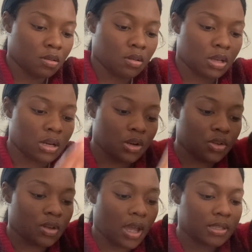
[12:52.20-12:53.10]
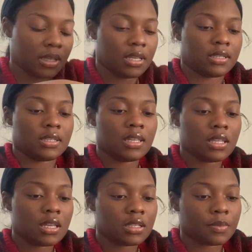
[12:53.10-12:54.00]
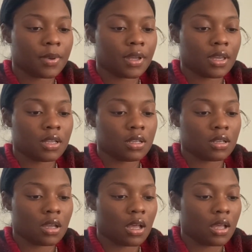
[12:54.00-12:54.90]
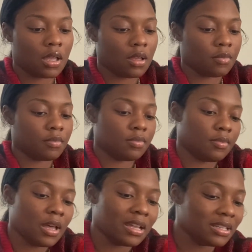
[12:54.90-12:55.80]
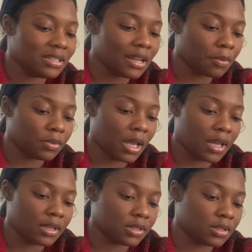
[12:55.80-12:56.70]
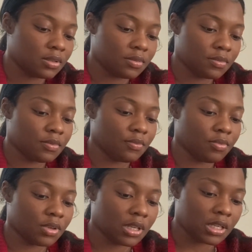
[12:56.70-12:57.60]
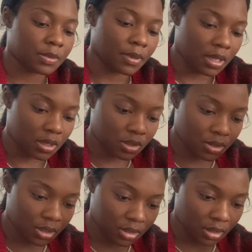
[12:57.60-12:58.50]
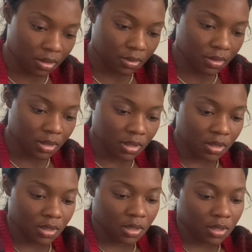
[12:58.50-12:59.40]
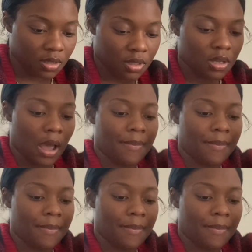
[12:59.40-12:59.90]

And I know you guys can't see this, but a double knot is pretty explanatory, so I'm